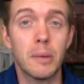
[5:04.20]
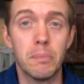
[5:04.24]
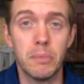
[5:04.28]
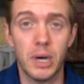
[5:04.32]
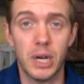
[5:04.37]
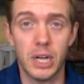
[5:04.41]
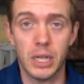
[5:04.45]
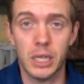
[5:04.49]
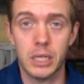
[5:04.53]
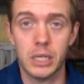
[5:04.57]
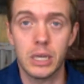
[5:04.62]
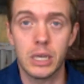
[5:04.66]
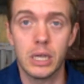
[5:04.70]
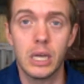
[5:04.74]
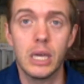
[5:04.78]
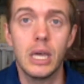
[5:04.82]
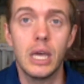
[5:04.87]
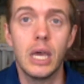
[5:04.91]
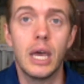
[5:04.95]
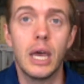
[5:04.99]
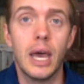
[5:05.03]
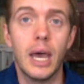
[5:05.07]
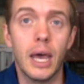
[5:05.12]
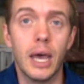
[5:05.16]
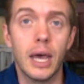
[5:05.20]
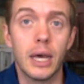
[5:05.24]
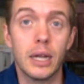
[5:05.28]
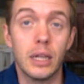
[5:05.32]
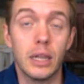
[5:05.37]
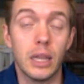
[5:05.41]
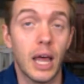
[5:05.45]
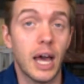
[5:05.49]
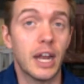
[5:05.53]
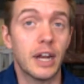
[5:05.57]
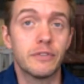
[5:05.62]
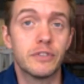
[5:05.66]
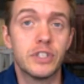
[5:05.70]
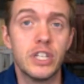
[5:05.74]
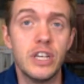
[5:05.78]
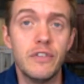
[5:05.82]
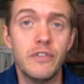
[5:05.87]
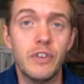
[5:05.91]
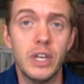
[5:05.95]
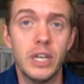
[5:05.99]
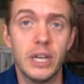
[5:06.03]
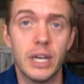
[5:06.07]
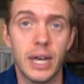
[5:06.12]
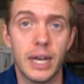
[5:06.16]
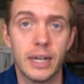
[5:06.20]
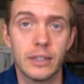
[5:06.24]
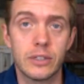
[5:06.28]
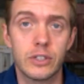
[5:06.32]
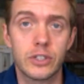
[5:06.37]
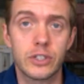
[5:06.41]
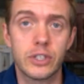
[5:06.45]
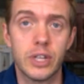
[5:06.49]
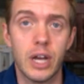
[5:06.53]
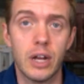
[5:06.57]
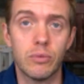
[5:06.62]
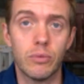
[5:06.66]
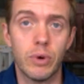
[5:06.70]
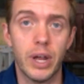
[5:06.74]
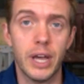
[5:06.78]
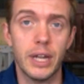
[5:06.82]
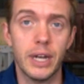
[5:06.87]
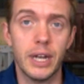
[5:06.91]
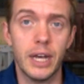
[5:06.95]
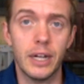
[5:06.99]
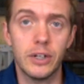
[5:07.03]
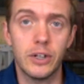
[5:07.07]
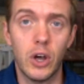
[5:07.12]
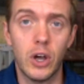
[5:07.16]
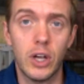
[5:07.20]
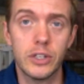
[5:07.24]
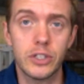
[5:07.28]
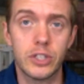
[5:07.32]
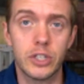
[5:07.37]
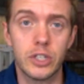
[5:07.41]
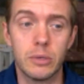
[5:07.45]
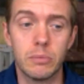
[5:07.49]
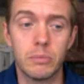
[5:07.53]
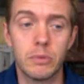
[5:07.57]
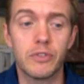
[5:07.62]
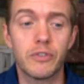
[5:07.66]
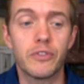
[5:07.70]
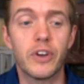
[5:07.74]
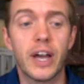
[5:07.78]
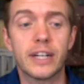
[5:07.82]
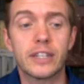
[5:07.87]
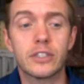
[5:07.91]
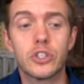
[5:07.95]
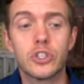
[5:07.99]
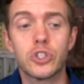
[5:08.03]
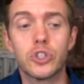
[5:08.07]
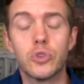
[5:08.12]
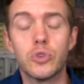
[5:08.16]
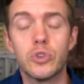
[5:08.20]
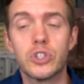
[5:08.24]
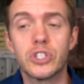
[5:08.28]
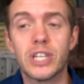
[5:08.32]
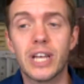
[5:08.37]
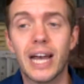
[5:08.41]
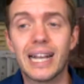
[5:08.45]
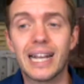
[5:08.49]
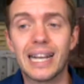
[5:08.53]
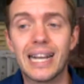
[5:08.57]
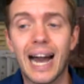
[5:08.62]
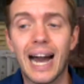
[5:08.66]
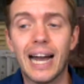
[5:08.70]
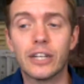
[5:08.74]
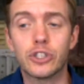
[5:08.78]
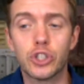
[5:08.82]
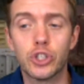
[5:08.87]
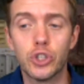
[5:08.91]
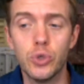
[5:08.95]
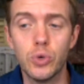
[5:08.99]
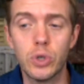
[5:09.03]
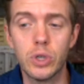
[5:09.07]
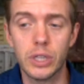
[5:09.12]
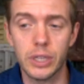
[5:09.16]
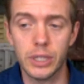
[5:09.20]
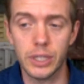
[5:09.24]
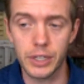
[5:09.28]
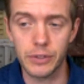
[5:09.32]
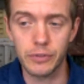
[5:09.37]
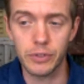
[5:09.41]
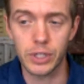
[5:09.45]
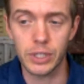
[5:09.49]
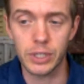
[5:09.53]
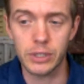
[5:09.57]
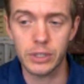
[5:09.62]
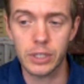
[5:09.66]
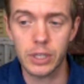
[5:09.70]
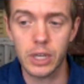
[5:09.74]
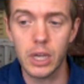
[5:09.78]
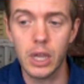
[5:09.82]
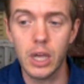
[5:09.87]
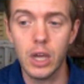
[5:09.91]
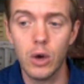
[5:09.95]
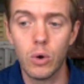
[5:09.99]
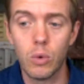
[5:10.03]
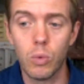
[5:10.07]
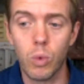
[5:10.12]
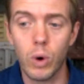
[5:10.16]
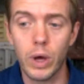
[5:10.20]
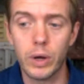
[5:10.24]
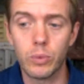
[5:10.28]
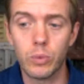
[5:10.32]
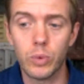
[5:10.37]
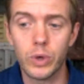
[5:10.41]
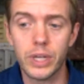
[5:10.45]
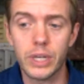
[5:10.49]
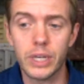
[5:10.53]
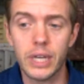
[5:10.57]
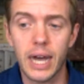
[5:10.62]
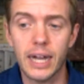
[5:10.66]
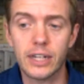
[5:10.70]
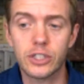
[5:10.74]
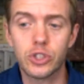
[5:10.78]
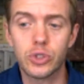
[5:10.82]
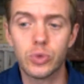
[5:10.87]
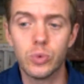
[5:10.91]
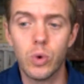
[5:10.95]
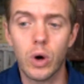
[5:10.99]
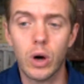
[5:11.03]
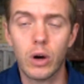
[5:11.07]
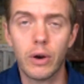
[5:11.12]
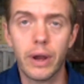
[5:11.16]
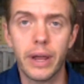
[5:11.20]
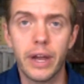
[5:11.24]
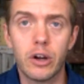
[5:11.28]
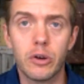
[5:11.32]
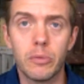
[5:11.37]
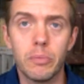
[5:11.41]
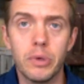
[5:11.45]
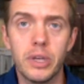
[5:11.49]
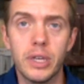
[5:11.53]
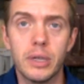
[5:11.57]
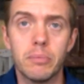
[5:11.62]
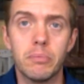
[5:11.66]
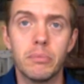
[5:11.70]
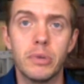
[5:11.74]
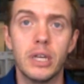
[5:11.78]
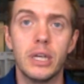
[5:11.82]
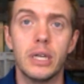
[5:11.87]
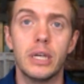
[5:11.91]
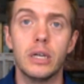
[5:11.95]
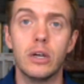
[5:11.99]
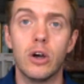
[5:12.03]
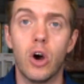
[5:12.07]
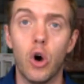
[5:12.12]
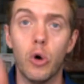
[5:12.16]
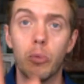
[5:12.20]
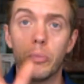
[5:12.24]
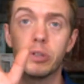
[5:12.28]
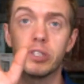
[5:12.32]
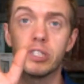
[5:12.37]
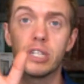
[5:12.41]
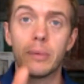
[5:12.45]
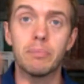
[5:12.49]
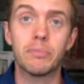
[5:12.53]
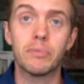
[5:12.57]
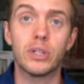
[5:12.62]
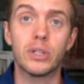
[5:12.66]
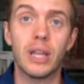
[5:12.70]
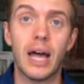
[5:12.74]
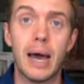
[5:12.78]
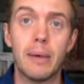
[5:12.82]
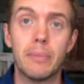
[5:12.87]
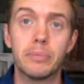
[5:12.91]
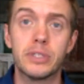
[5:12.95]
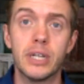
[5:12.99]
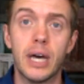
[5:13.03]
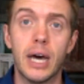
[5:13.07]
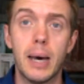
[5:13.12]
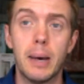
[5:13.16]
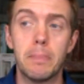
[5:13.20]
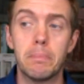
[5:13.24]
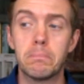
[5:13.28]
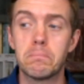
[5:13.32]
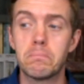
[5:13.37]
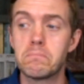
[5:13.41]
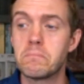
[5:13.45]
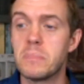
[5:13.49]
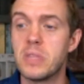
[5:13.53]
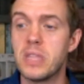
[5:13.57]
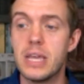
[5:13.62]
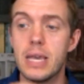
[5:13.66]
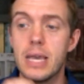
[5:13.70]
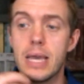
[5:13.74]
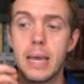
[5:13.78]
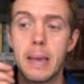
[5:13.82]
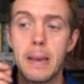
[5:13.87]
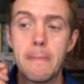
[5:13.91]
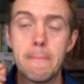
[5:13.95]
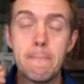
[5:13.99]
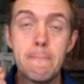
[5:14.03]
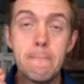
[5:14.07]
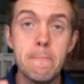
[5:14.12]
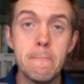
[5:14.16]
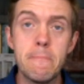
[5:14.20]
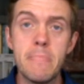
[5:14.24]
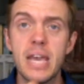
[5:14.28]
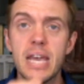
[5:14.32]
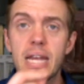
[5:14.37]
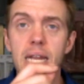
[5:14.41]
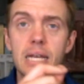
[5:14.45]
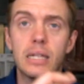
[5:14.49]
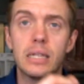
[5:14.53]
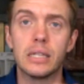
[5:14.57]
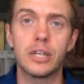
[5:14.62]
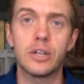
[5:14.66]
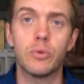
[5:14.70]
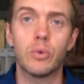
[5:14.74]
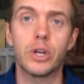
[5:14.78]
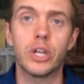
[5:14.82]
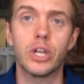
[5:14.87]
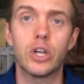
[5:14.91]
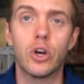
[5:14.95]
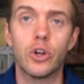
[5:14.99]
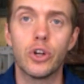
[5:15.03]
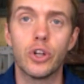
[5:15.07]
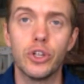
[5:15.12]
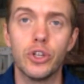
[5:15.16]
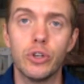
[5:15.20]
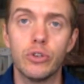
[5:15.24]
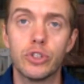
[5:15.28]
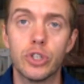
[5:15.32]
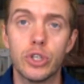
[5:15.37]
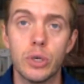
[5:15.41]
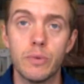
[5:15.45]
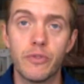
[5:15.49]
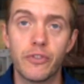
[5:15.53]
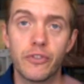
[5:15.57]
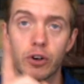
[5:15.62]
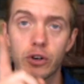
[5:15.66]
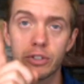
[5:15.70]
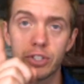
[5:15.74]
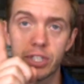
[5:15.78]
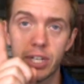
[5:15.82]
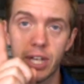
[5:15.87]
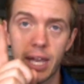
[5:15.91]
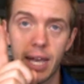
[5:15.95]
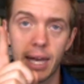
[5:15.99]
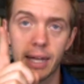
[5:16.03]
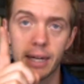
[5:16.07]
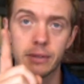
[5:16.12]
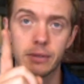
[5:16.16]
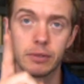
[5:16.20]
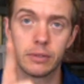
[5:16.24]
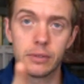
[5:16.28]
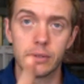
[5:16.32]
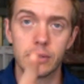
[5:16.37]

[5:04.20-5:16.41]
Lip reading: of money. And a lot of TV ads that ran ad nauseum. In fact, as soon as I got to Cleveland, when we got to our Airbnb, opened up the laptop, immediately when you go to YouTube, first ad